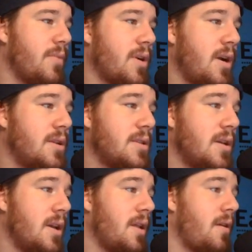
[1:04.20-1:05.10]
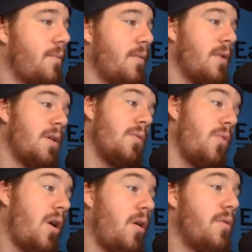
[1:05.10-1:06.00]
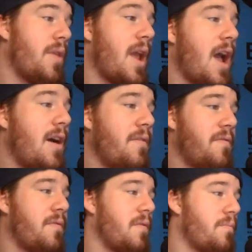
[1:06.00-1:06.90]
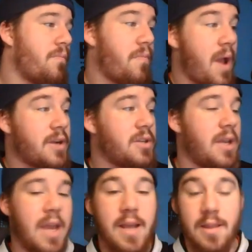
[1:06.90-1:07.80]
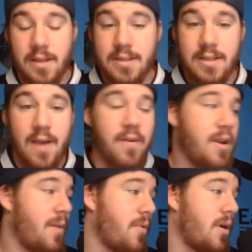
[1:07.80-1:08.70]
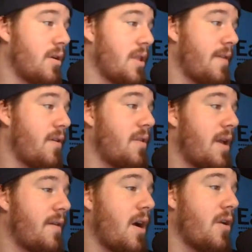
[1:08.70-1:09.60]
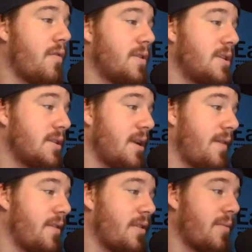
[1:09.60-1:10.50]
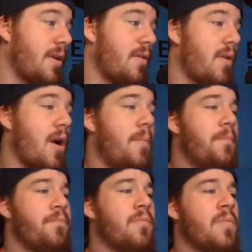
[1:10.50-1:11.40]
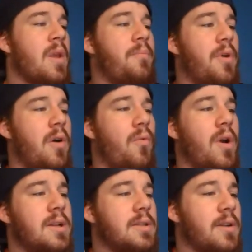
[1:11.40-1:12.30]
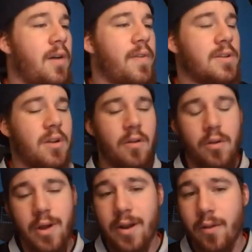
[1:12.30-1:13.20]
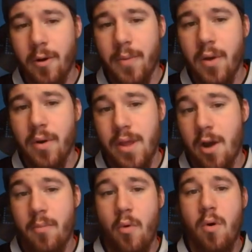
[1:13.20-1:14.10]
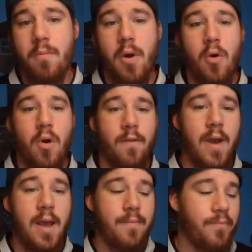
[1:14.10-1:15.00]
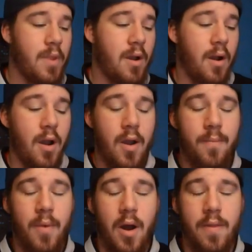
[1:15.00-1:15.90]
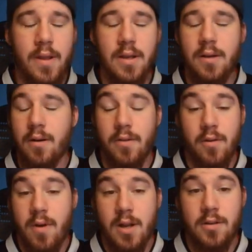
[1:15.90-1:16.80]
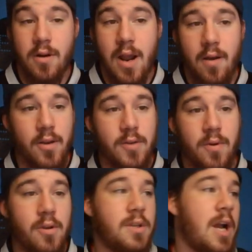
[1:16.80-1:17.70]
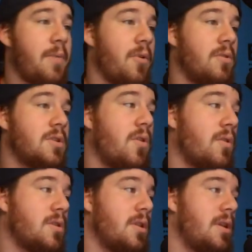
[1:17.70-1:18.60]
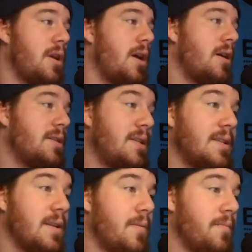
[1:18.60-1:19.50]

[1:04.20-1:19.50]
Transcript: because while they have actually hit the seven number, they've gone over 6.5 and three in a row. But what is this offense going to look like a little bit without Bo Horvat on the roster now? That's one of their top goal scorers of the season.